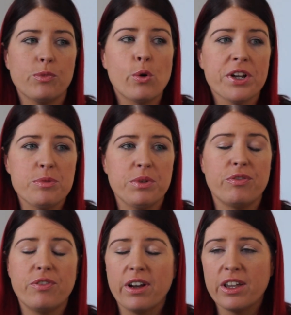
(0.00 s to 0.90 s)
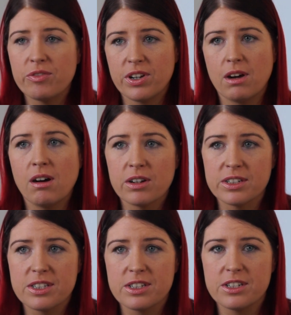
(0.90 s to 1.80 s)
going to be 5 in
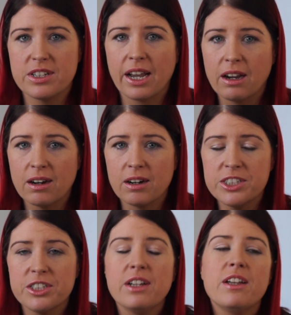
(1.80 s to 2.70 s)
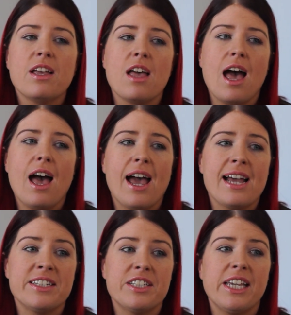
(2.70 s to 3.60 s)
August, thank God,
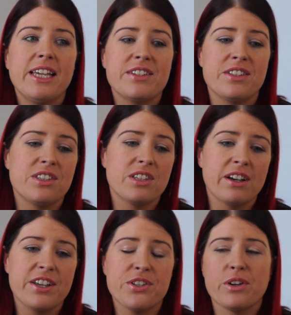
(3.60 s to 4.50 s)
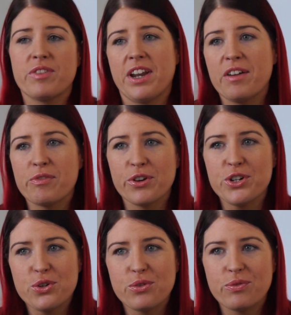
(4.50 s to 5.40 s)
and he is the size of an average